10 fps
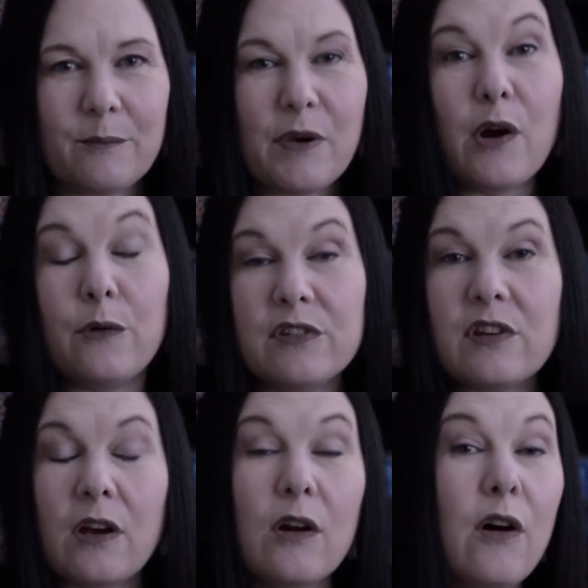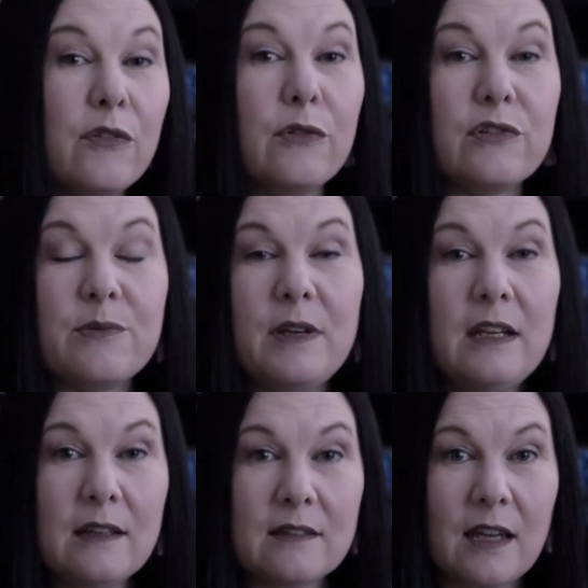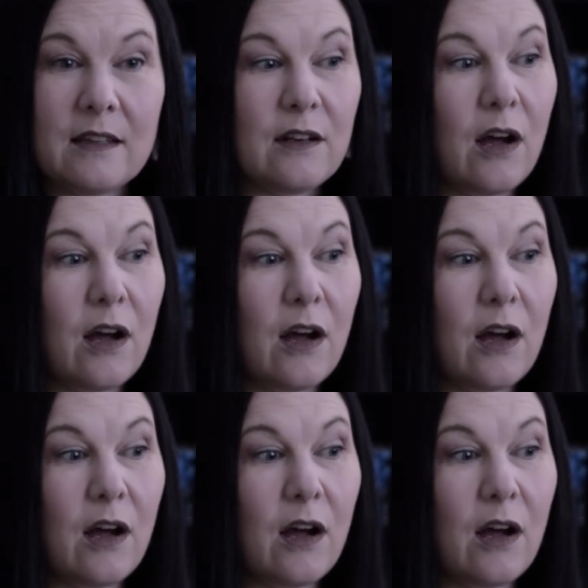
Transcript: post on all social media sites.